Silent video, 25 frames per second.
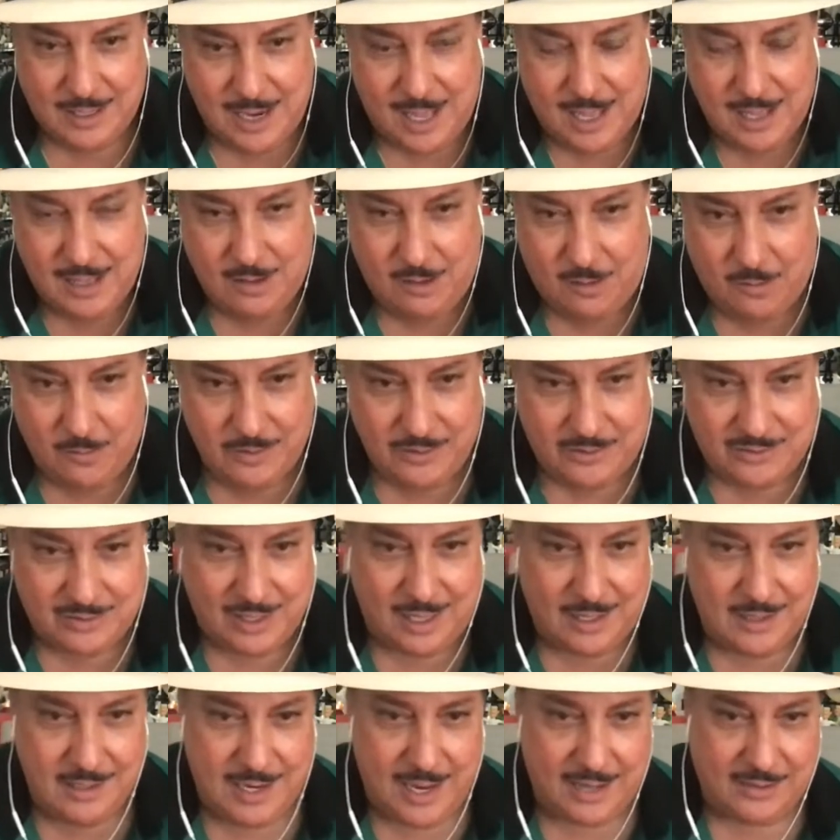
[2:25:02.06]
I always
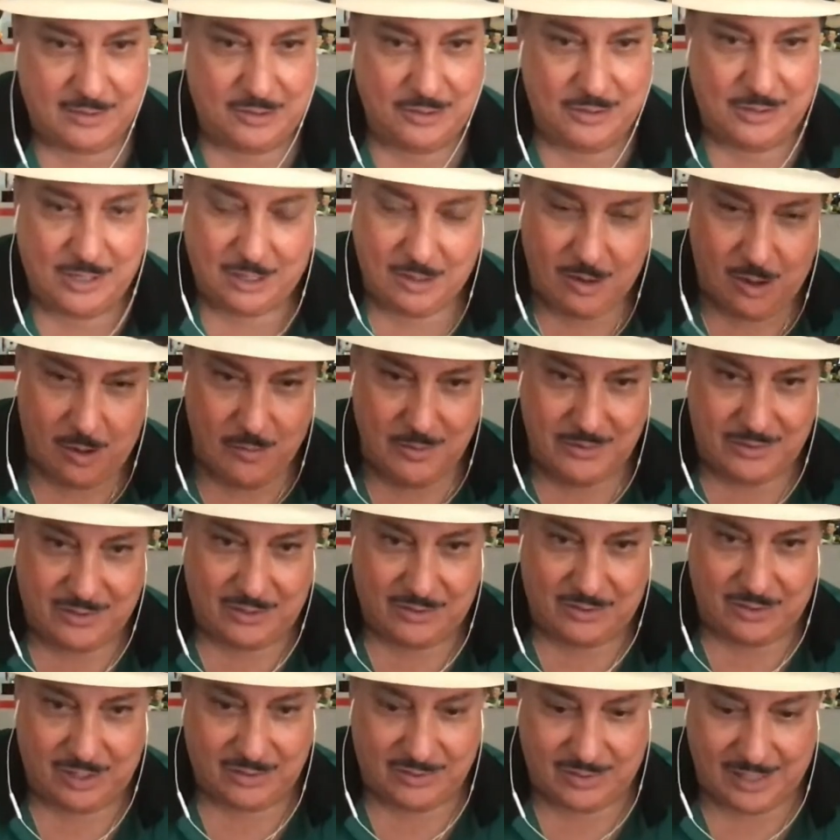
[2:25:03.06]
sat next to each other. He always
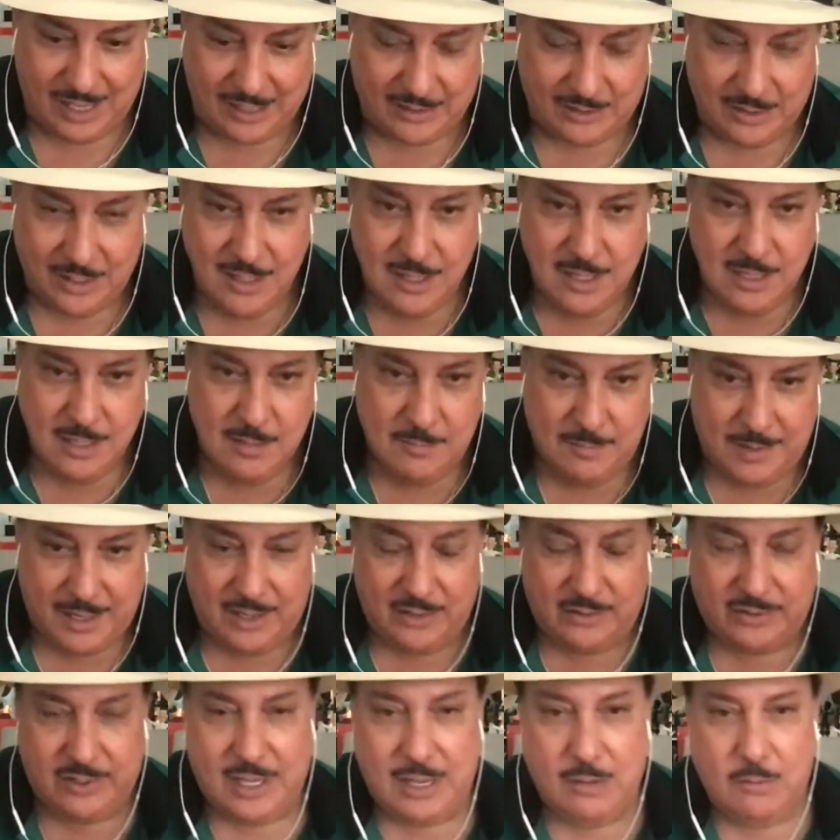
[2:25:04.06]
insisted,
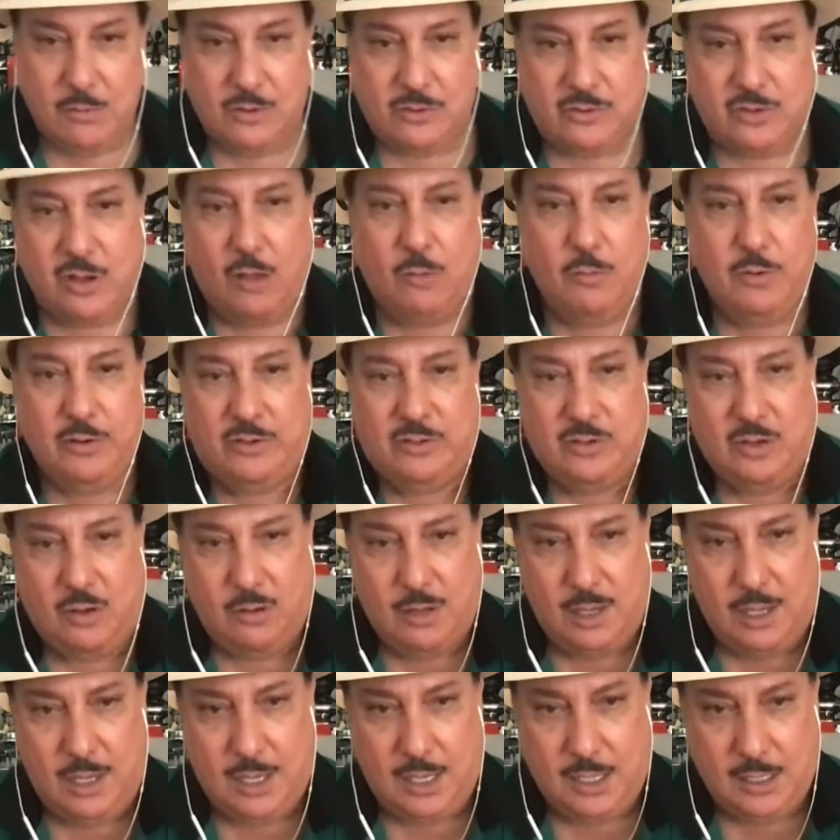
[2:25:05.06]
because he was always so
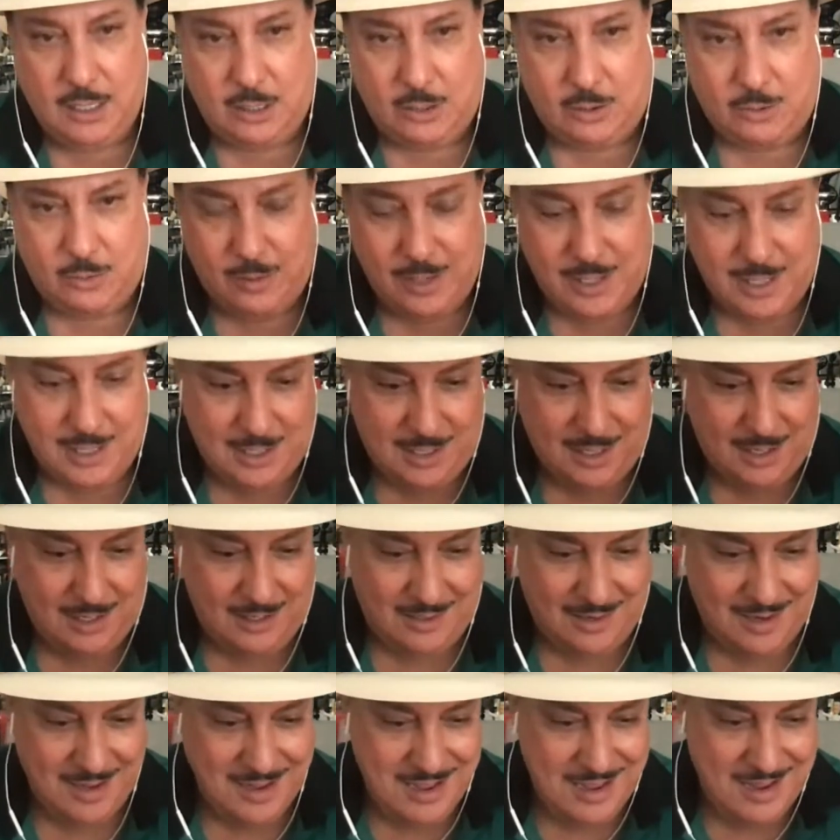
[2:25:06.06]
eloquent
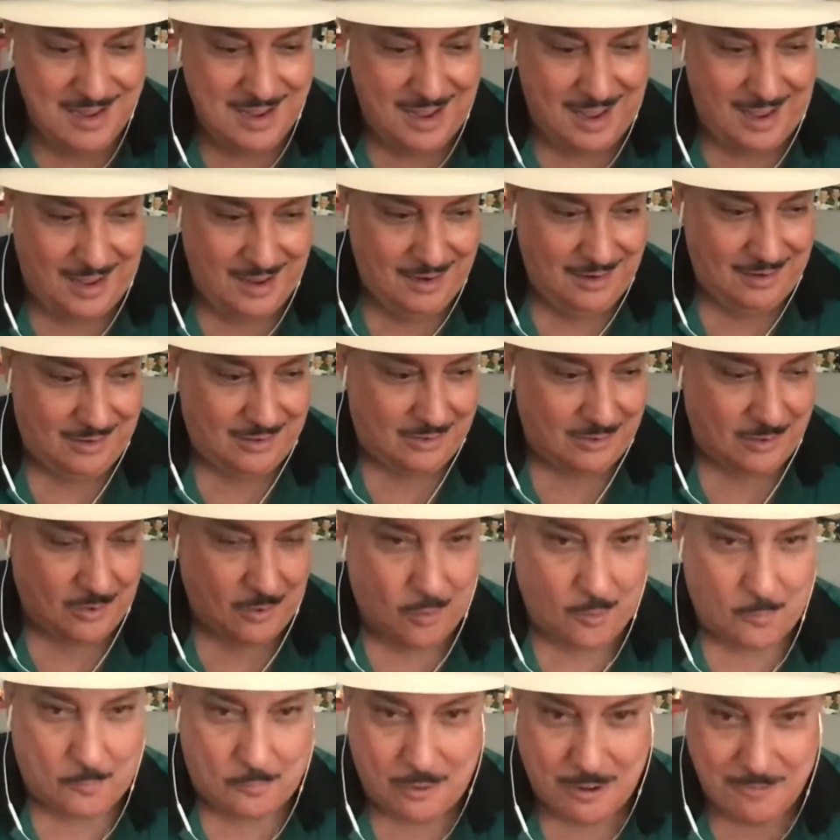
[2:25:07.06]
and
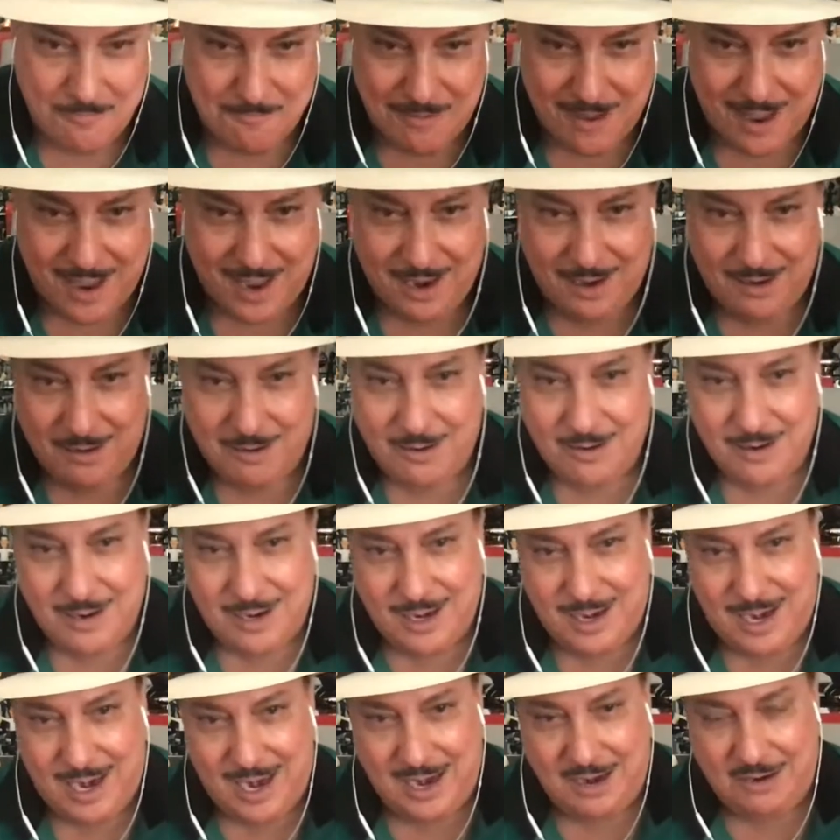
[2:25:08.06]
so prepared
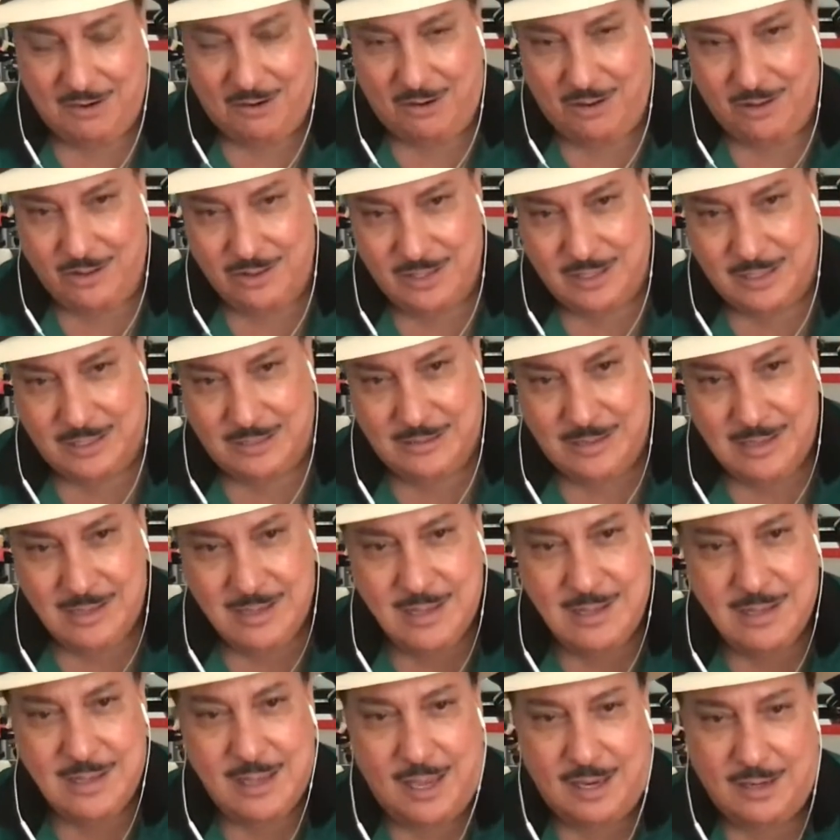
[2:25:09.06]
and had
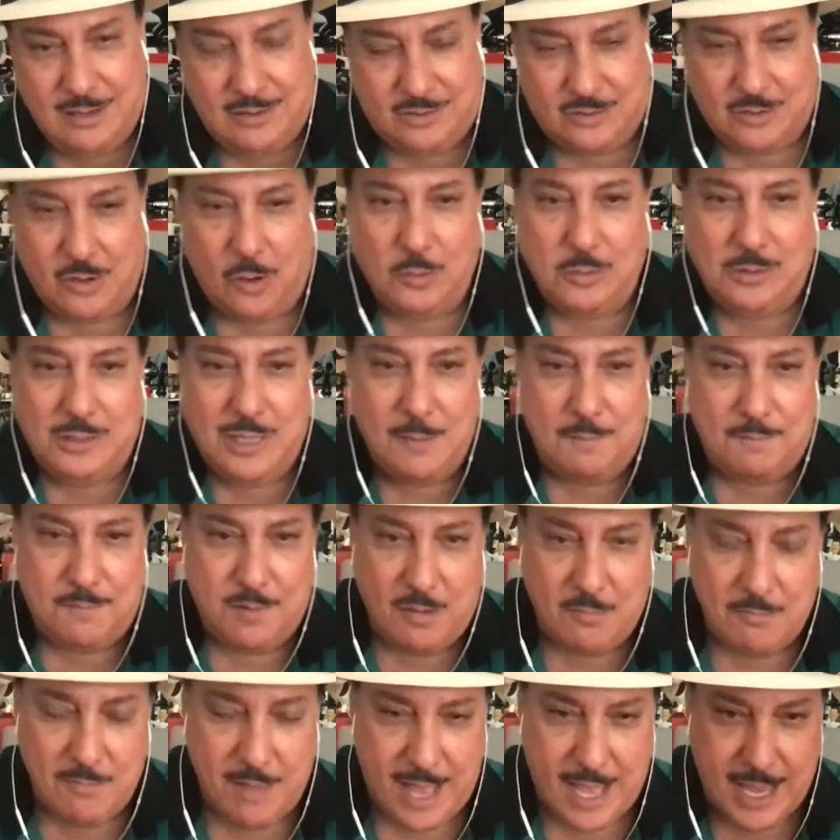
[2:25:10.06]
and so
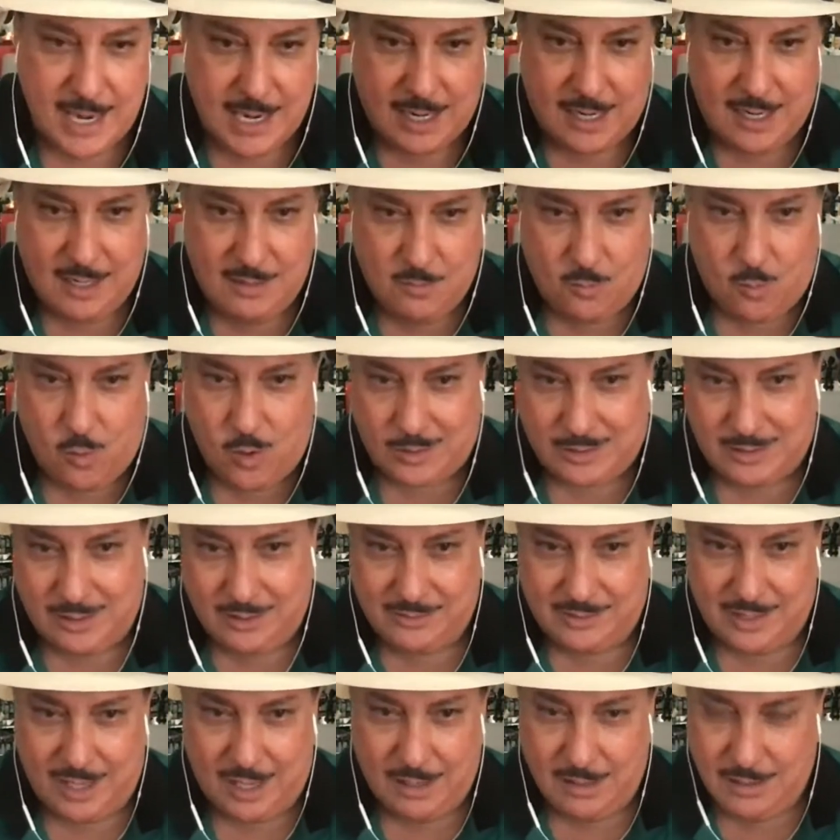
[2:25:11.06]
diplomatic and worked things
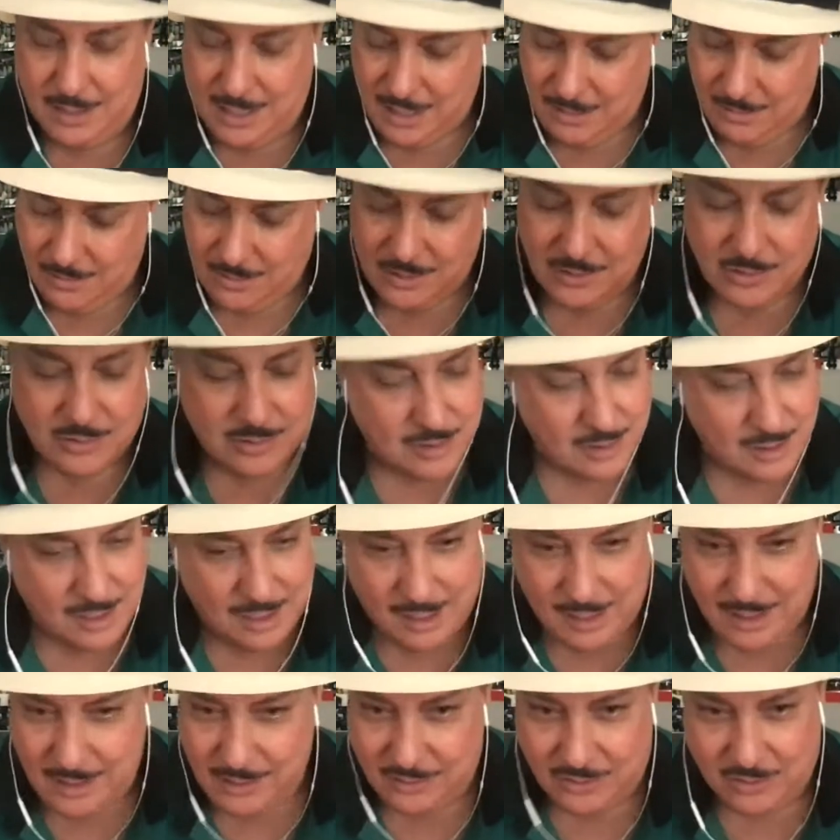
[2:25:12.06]
out. He's
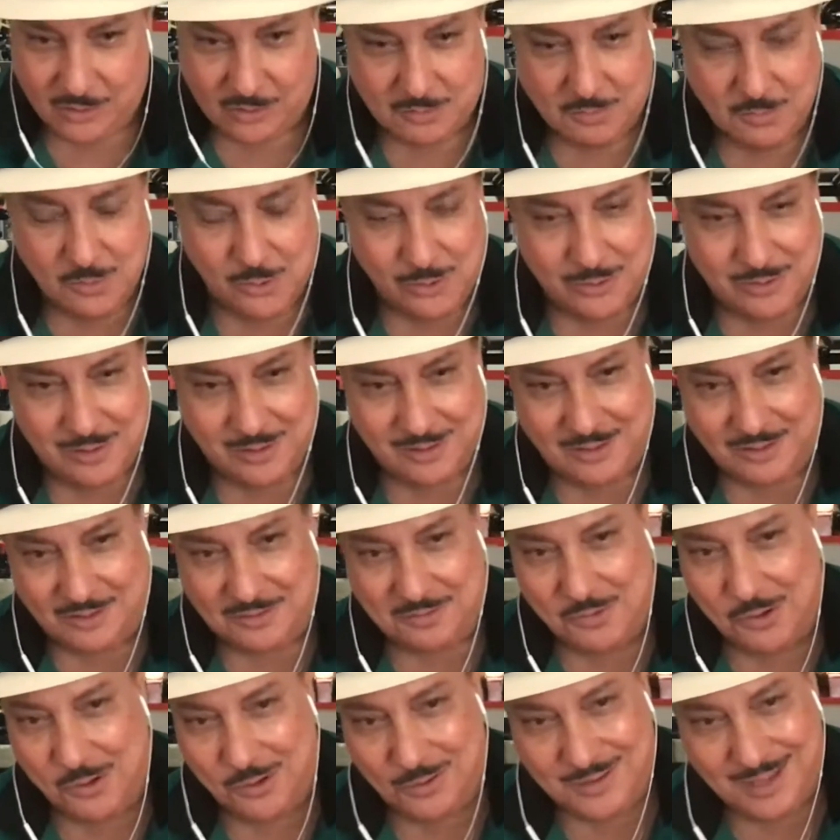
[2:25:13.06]
the smooth of the
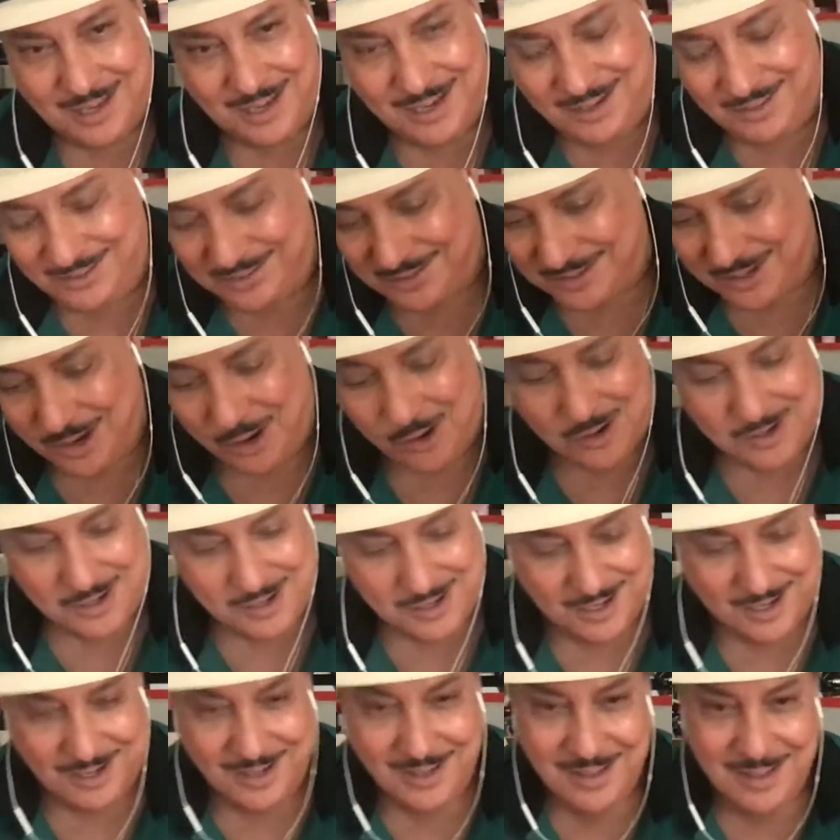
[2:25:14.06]
smooth, and he's so
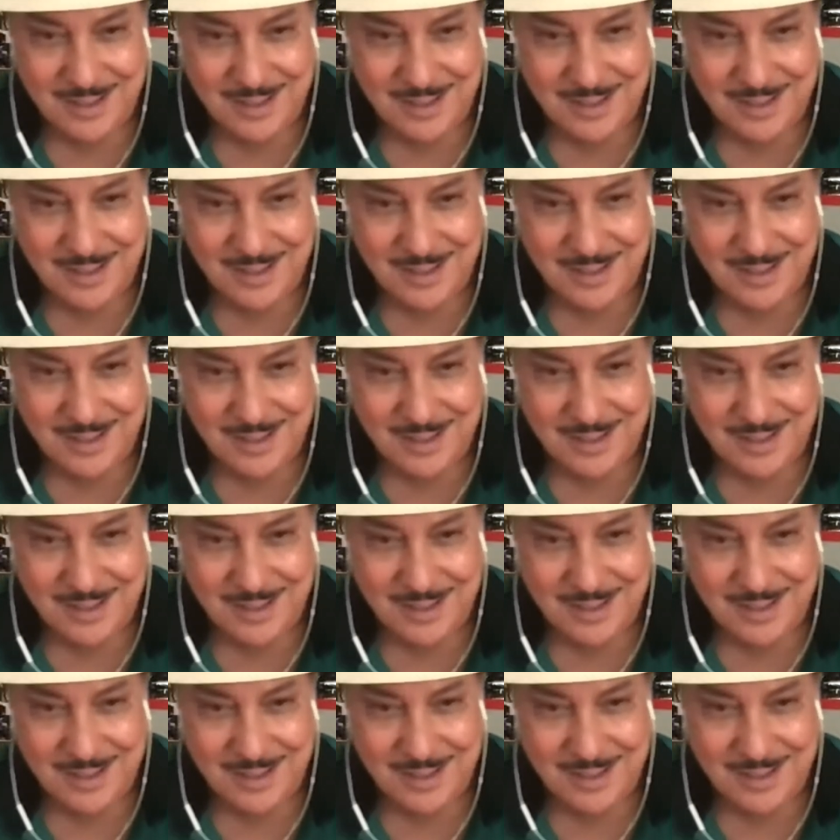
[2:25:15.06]
good.